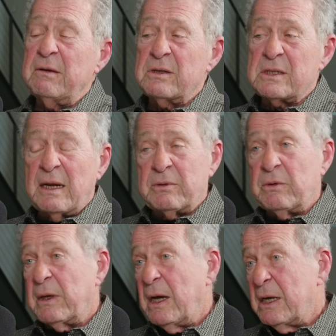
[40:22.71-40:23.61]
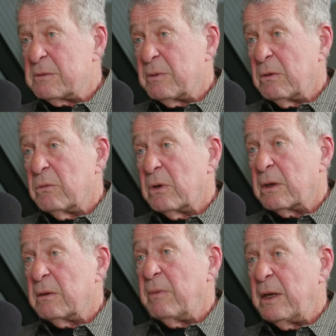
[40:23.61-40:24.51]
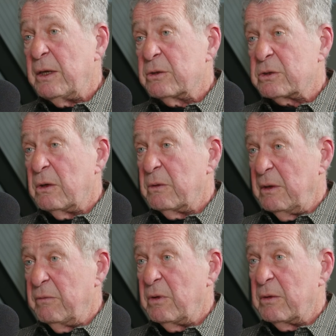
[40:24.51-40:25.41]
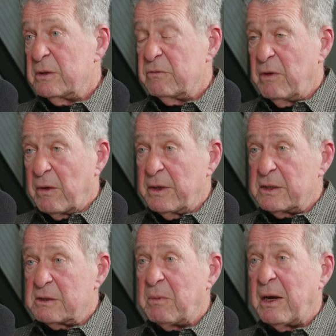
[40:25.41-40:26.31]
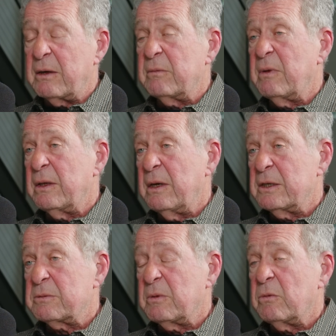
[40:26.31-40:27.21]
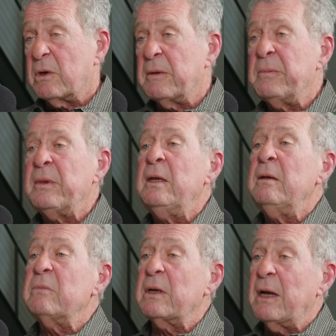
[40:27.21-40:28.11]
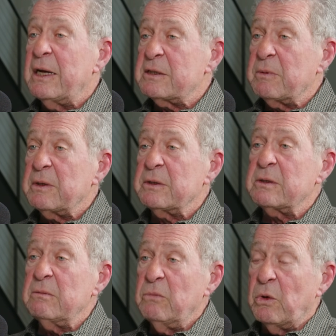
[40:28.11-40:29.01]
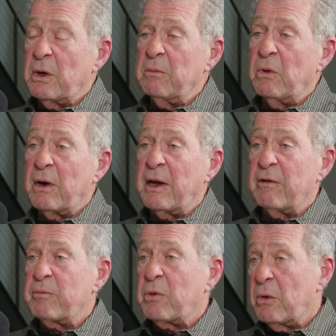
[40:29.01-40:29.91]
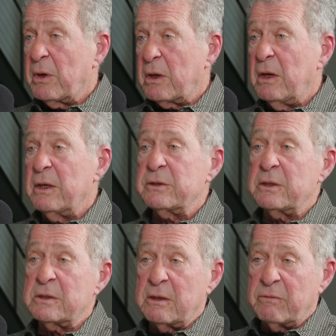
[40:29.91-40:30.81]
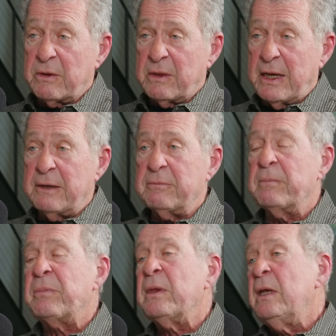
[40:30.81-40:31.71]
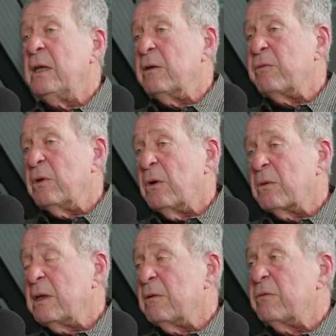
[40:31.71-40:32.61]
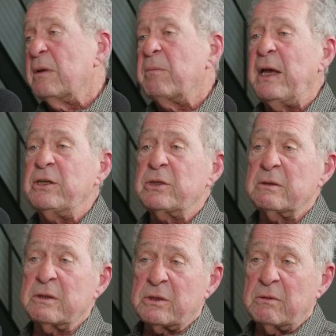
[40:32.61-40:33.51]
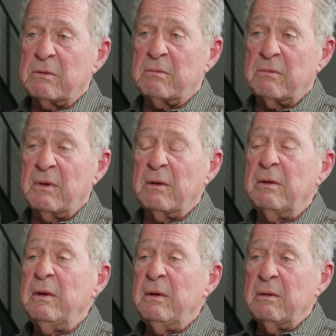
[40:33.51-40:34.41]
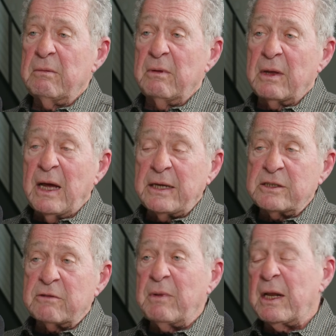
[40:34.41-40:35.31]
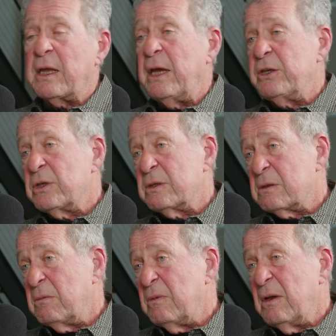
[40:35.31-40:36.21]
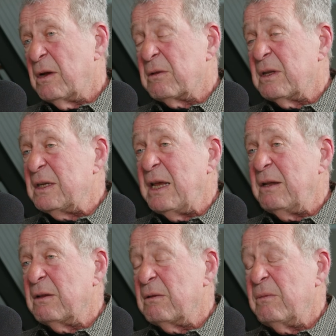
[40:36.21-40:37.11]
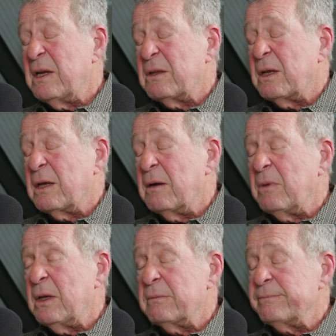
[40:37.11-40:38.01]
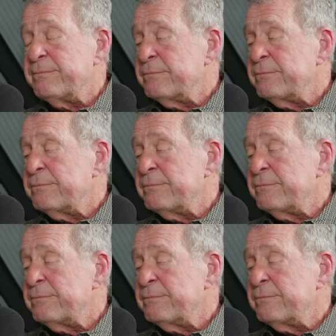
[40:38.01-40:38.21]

stopped doing hospital work many years ago, even though I was very inspired by the hospital work. But hospitals more and more have protocols and stuff like that. And if you don't give the patient a certain kinds of medications on the minute they come in.